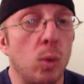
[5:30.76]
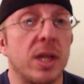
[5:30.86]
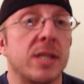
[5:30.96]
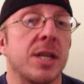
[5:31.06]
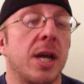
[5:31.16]

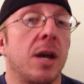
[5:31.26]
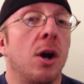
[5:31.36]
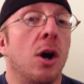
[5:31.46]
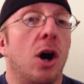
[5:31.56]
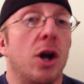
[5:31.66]
Well, let's
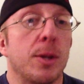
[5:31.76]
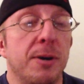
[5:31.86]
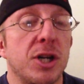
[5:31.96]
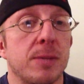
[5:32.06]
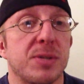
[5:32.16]
say on
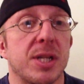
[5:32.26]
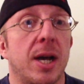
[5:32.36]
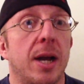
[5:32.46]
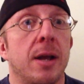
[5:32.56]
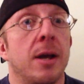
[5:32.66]
the push-up
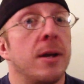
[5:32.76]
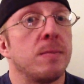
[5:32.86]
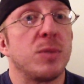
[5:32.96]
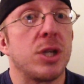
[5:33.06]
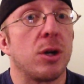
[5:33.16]
side,
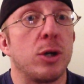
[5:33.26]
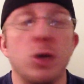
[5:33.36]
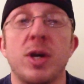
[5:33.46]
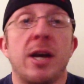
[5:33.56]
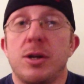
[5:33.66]

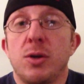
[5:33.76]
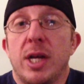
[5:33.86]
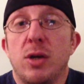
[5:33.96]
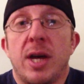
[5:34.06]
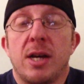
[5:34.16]
you can't
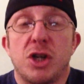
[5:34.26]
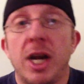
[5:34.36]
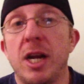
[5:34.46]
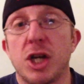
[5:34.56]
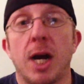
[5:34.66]
do that. You can't
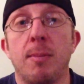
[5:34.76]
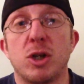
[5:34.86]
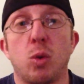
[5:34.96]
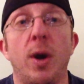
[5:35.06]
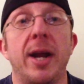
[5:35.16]
change how
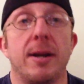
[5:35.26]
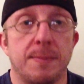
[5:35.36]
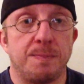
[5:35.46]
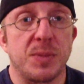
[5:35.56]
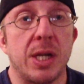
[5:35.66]
much
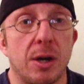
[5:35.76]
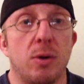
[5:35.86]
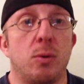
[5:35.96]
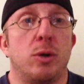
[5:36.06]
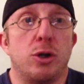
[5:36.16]
weight
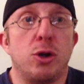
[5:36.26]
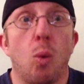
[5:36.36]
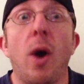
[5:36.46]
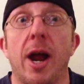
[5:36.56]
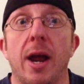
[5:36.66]

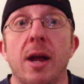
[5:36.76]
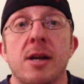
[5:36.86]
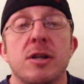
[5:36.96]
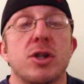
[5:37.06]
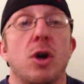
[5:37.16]
you weigh.
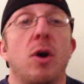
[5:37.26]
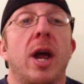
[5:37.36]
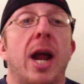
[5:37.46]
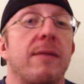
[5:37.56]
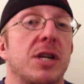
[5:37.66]

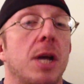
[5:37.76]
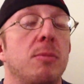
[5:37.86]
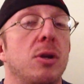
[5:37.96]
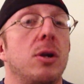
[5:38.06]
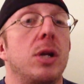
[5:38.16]
So every
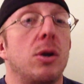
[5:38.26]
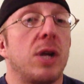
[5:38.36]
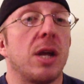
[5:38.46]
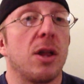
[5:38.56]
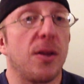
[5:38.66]
time
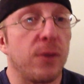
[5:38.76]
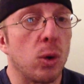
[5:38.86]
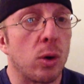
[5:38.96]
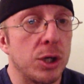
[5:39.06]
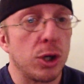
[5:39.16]
you get on the
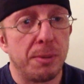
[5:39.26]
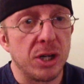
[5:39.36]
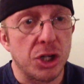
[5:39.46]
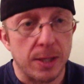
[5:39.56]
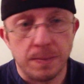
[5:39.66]
floor and do a
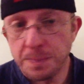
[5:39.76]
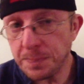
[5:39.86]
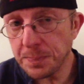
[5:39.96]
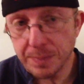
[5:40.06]
push-up,